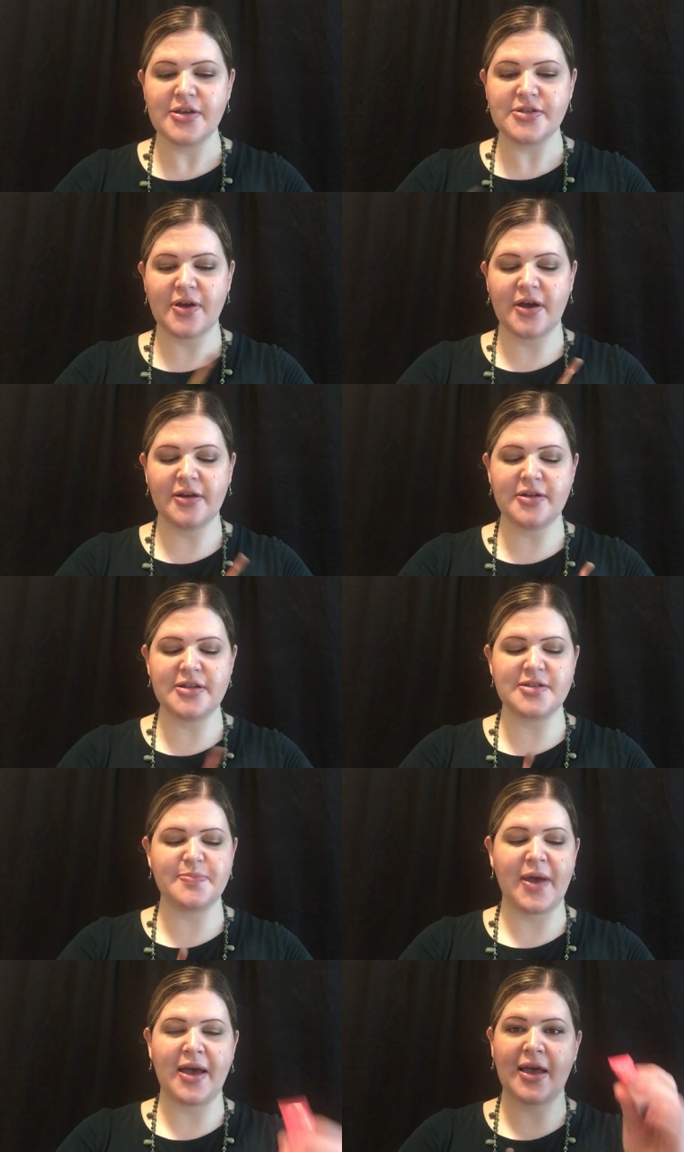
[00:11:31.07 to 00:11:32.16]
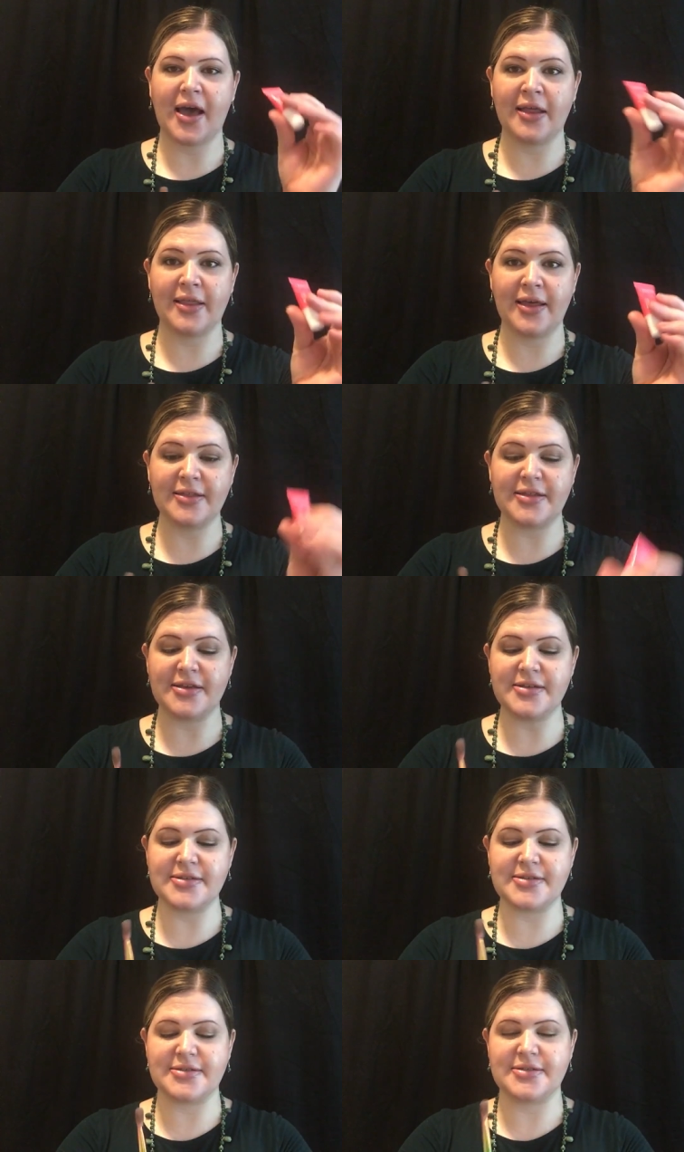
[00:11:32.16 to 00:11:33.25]
So out of this bag, I like
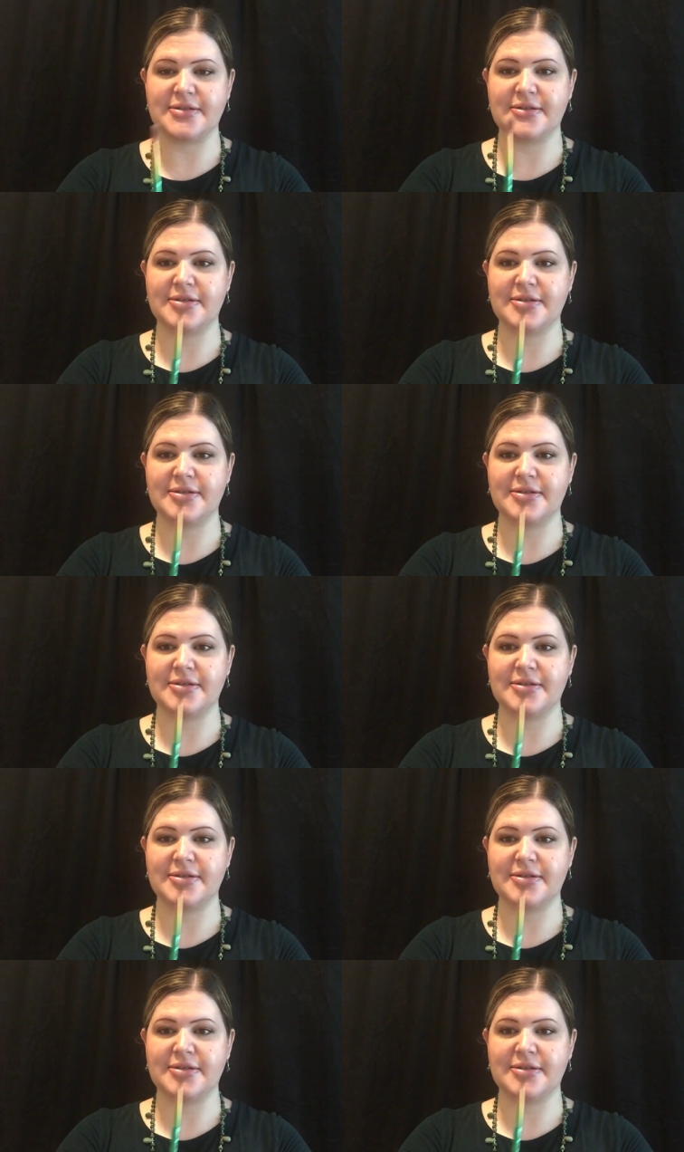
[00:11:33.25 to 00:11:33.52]
this.